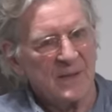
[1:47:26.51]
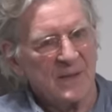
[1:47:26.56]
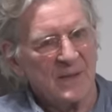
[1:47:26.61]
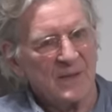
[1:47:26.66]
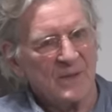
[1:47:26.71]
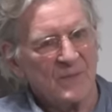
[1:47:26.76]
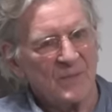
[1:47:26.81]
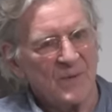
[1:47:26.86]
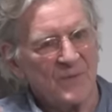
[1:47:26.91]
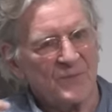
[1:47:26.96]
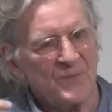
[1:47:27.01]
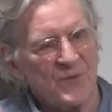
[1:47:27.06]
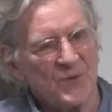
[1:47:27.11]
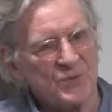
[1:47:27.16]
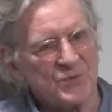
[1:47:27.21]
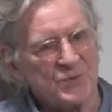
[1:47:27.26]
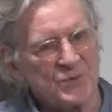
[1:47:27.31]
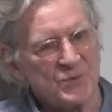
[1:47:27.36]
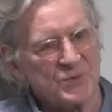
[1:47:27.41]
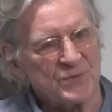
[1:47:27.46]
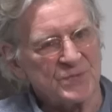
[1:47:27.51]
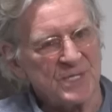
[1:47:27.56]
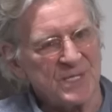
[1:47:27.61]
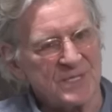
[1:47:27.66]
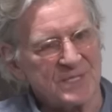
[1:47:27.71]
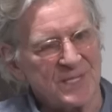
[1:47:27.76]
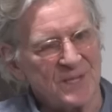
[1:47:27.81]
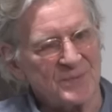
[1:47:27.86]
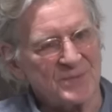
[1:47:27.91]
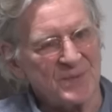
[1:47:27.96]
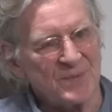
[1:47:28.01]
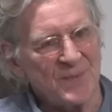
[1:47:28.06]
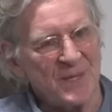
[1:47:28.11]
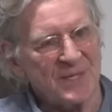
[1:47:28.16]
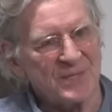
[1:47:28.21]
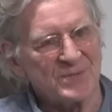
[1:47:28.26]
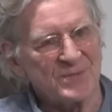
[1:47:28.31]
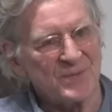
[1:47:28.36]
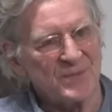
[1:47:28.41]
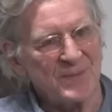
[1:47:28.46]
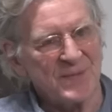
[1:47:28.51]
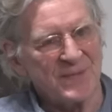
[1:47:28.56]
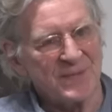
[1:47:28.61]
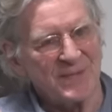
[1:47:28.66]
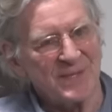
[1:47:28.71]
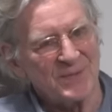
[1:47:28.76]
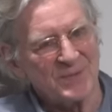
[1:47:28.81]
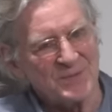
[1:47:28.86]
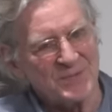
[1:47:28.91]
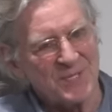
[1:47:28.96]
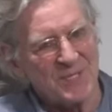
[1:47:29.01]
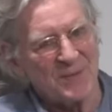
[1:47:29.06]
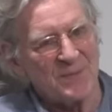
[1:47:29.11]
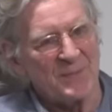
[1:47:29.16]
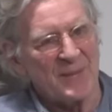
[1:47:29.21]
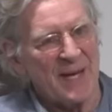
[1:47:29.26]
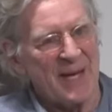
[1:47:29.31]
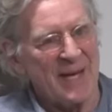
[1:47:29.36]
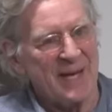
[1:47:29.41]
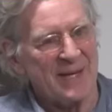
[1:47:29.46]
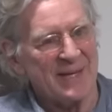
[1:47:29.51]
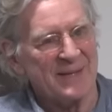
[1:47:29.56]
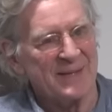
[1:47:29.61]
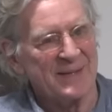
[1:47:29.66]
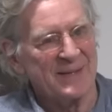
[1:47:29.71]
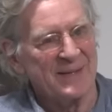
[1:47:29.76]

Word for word: well, first you see some excrement, and then you see a bag,